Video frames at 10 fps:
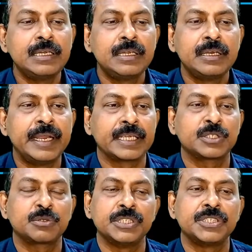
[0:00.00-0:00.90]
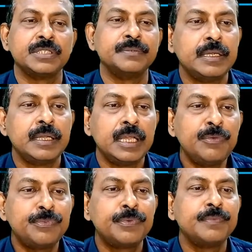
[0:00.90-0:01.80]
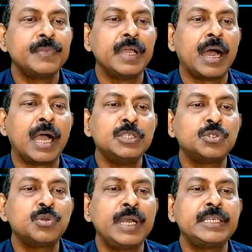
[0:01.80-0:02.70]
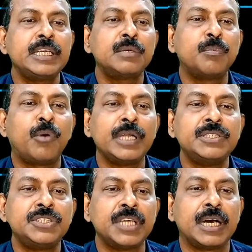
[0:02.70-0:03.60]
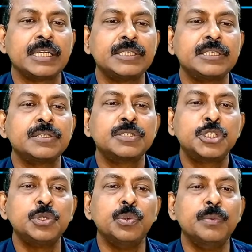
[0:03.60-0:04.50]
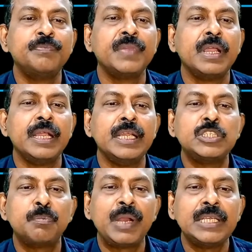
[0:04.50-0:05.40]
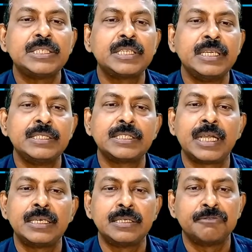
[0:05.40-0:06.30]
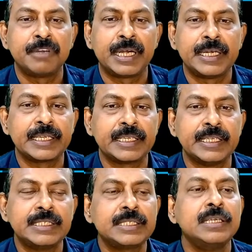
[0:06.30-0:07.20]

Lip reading: Next question. If isolated point charge Q is placed inside the Faraday cage,